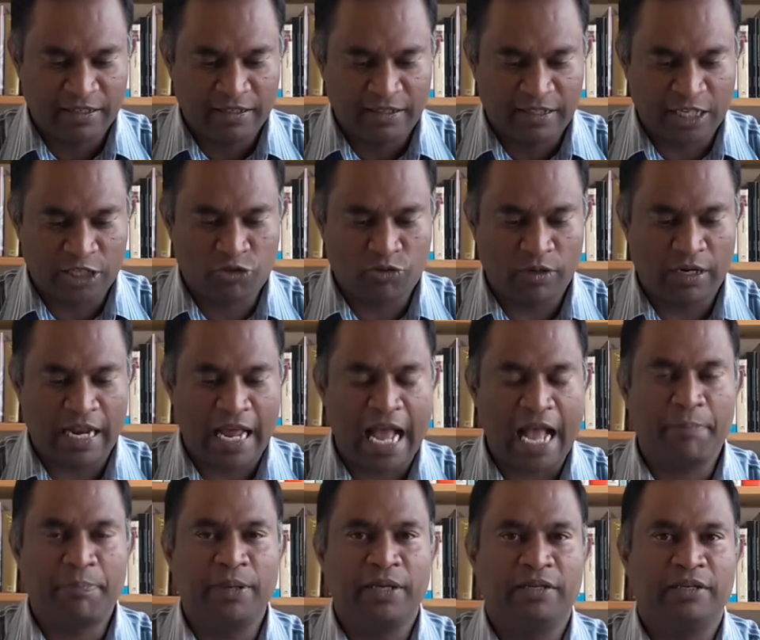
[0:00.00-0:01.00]
This will
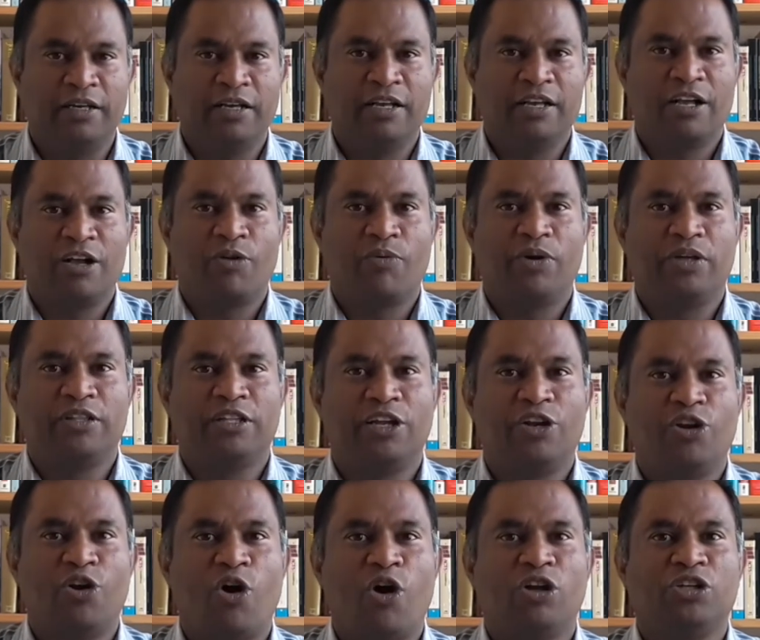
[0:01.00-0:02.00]
happen when the
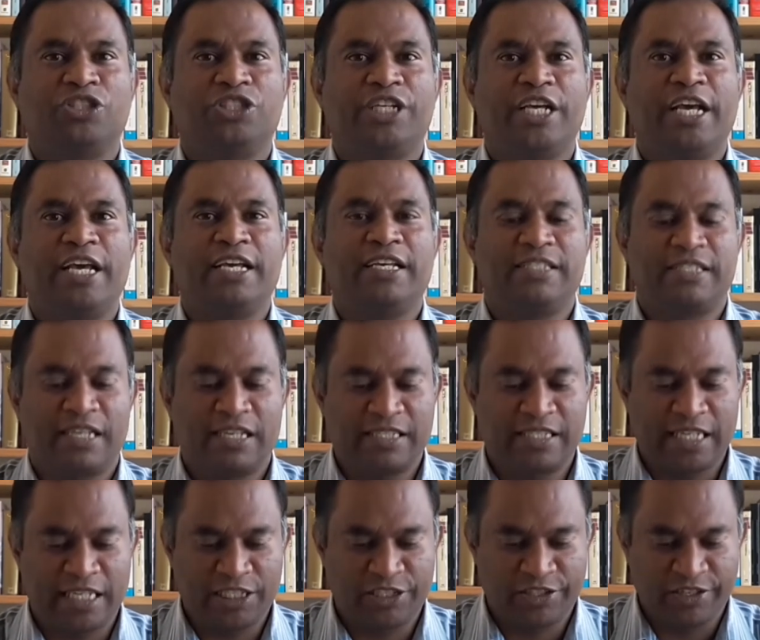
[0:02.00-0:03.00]
Lord
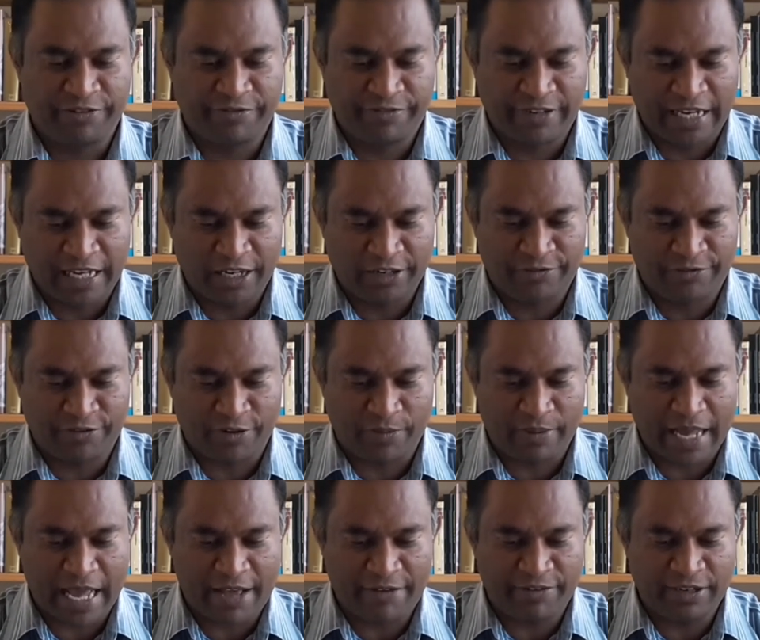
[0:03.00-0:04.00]
Jesus is revealed from
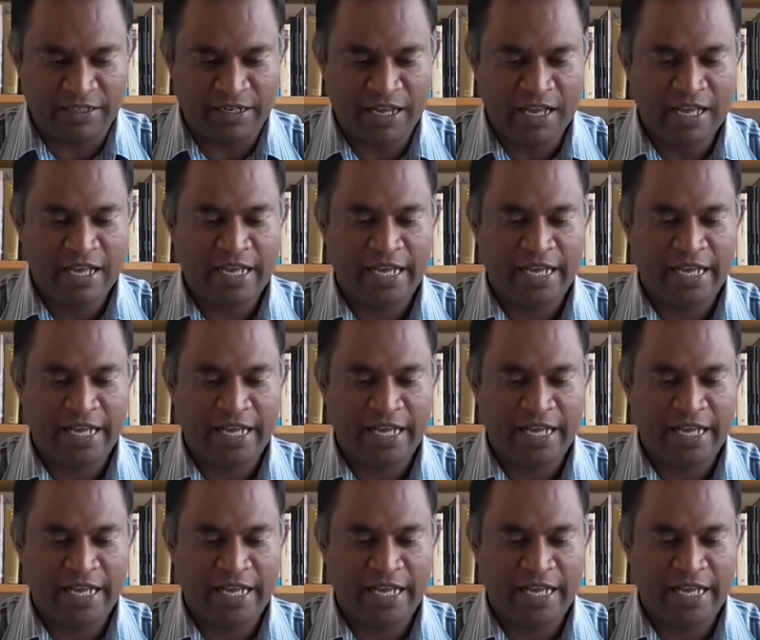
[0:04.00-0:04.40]
heaven